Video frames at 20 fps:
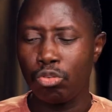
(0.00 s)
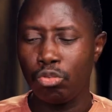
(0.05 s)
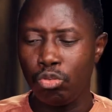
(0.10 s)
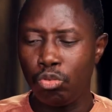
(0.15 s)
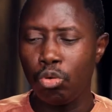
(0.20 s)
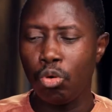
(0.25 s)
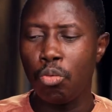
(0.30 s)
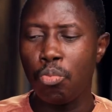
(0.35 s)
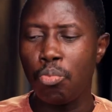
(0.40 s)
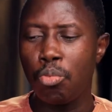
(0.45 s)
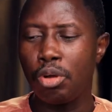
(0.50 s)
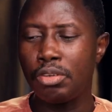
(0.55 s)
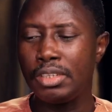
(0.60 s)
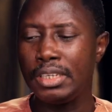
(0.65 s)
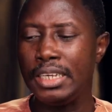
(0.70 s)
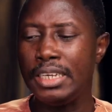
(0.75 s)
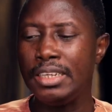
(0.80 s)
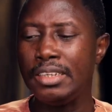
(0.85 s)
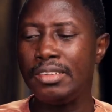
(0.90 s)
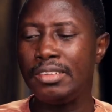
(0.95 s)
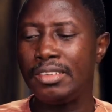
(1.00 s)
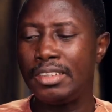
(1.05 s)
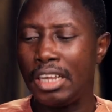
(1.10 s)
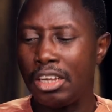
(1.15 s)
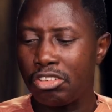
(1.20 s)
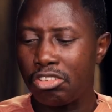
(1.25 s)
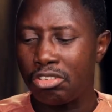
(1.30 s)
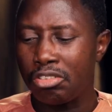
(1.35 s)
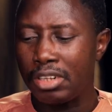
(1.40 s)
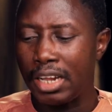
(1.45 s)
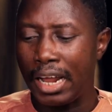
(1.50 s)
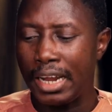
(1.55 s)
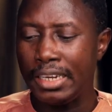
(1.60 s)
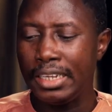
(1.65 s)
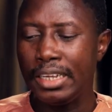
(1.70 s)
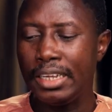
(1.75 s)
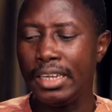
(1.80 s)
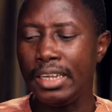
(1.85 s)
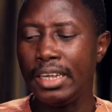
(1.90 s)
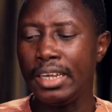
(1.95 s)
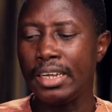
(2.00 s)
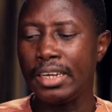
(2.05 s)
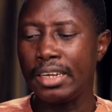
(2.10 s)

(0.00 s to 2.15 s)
you must intentionally